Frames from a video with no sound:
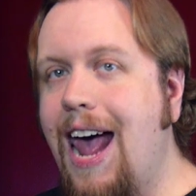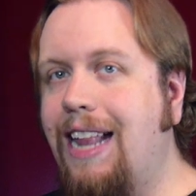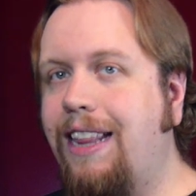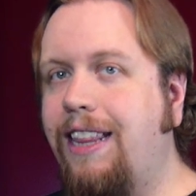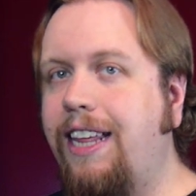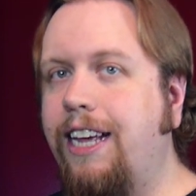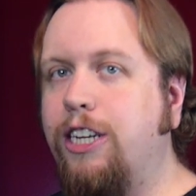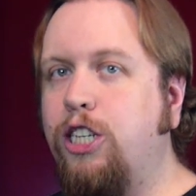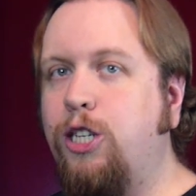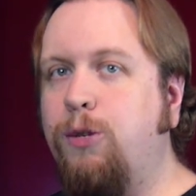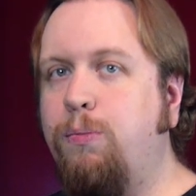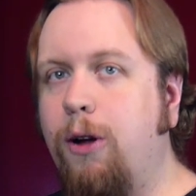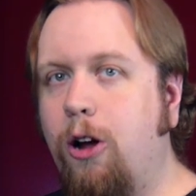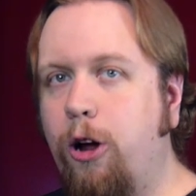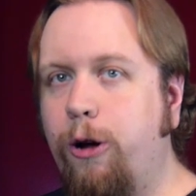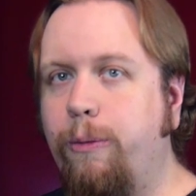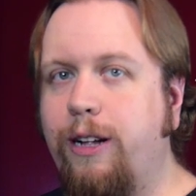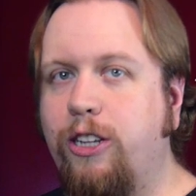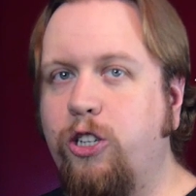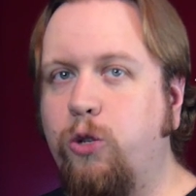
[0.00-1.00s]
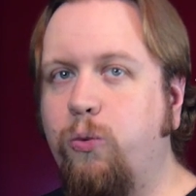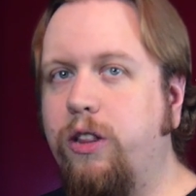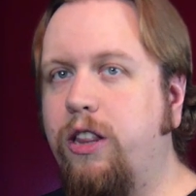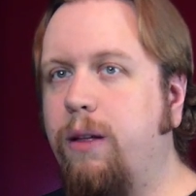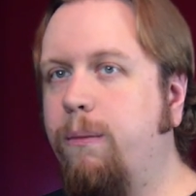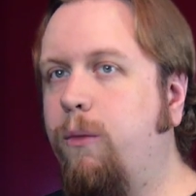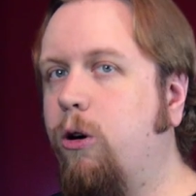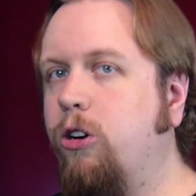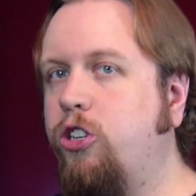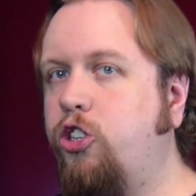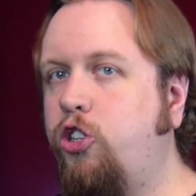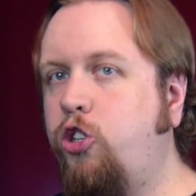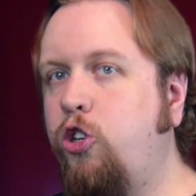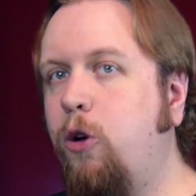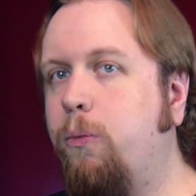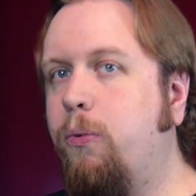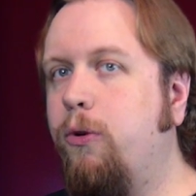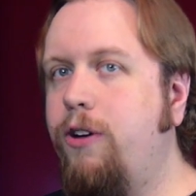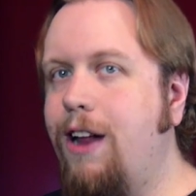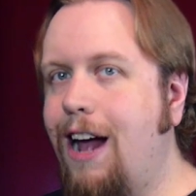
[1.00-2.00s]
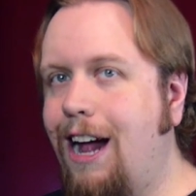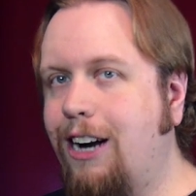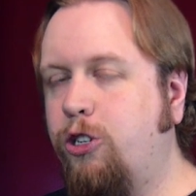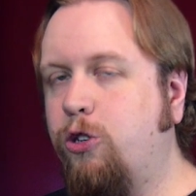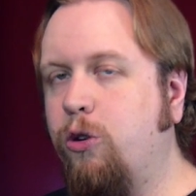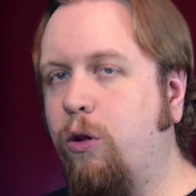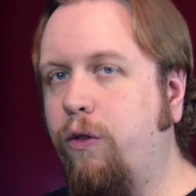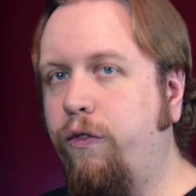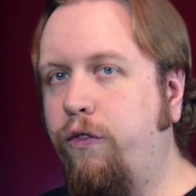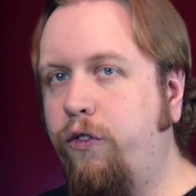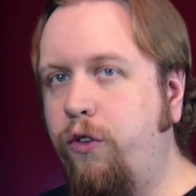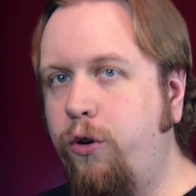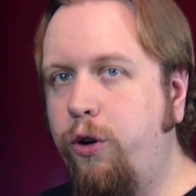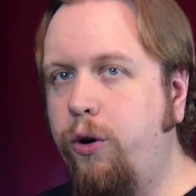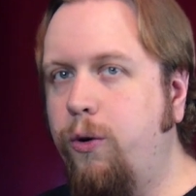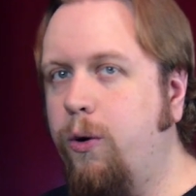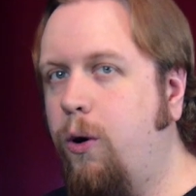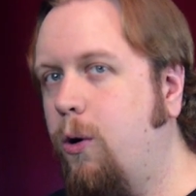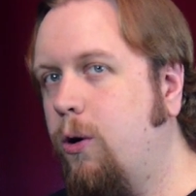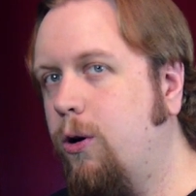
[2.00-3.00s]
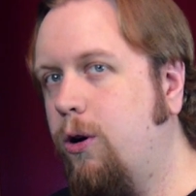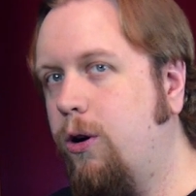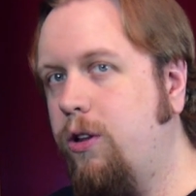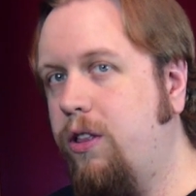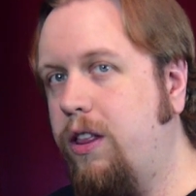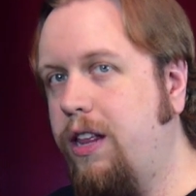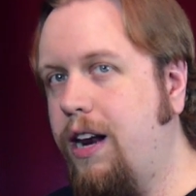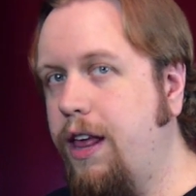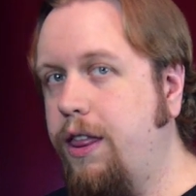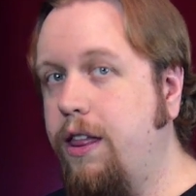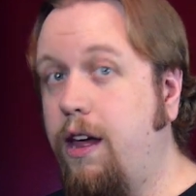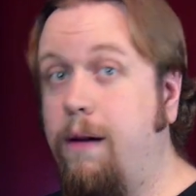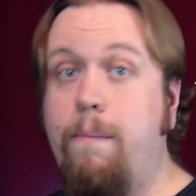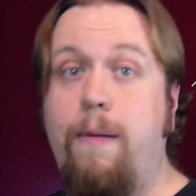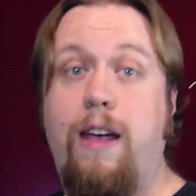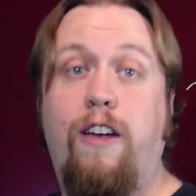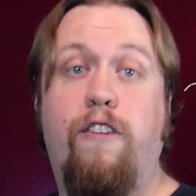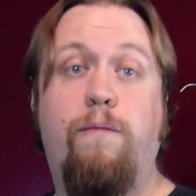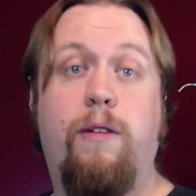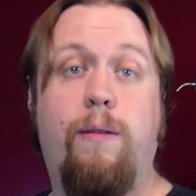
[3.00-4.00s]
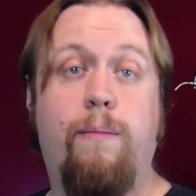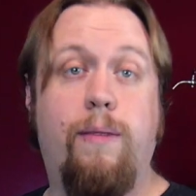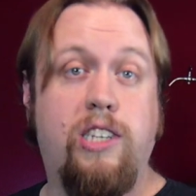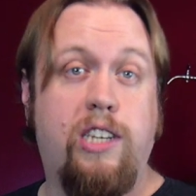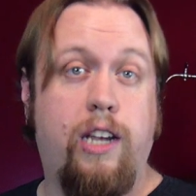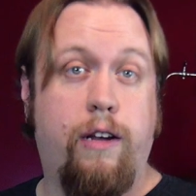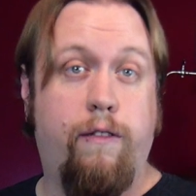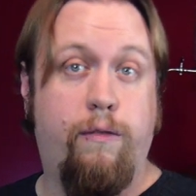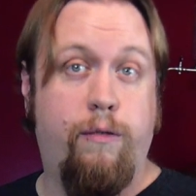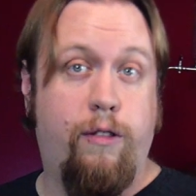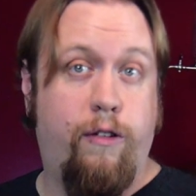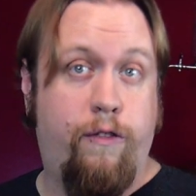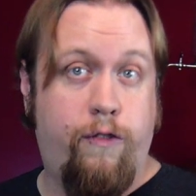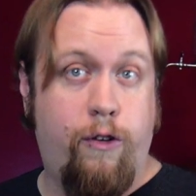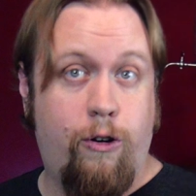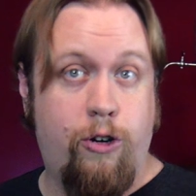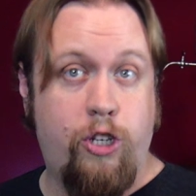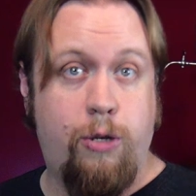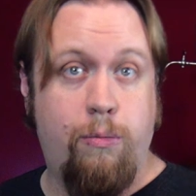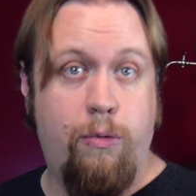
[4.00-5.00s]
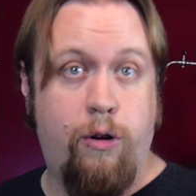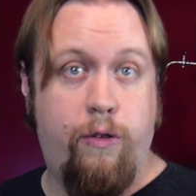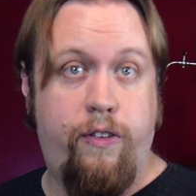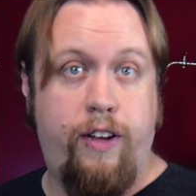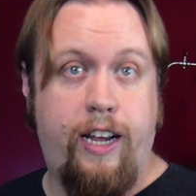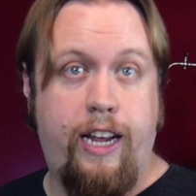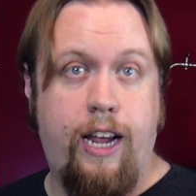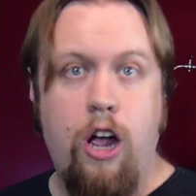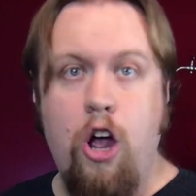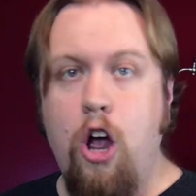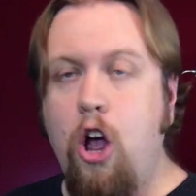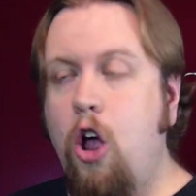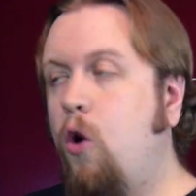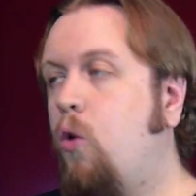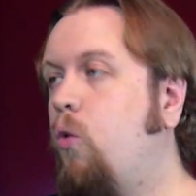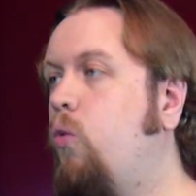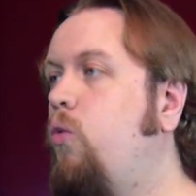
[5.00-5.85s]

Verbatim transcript: and the experiments with the more supernatural voodoo horror that I thought may have been missing from the first movie